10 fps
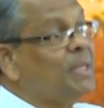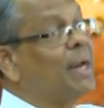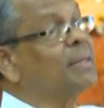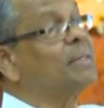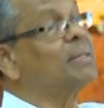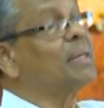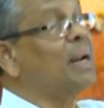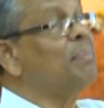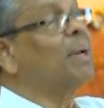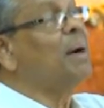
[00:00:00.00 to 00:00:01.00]
or
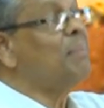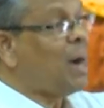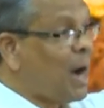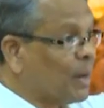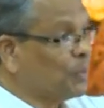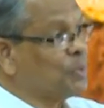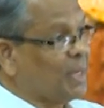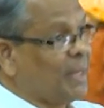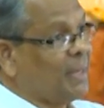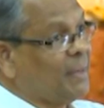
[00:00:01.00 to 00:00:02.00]
punya actions can
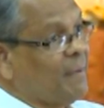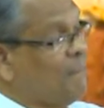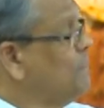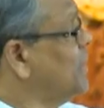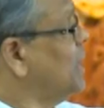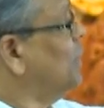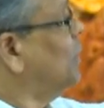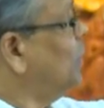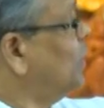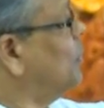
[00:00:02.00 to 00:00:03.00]
become akusala,
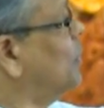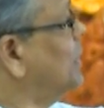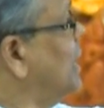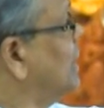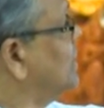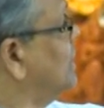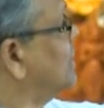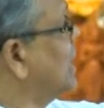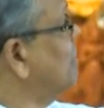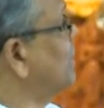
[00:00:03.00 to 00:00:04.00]
or
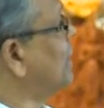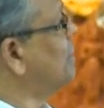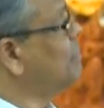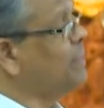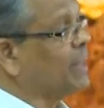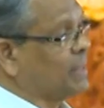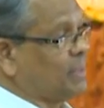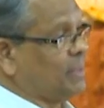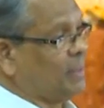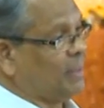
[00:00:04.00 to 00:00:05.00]
punya actions can
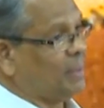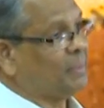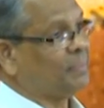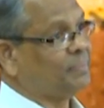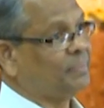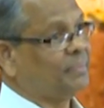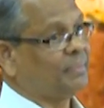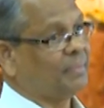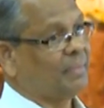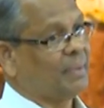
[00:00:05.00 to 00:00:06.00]
become mixed.
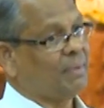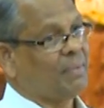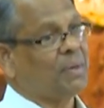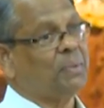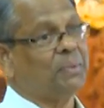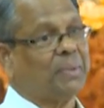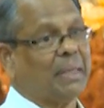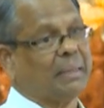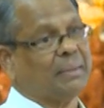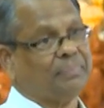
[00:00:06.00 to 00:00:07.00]

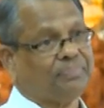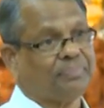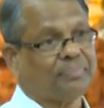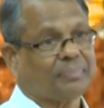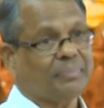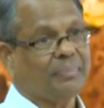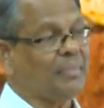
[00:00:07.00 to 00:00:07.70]
What do you think?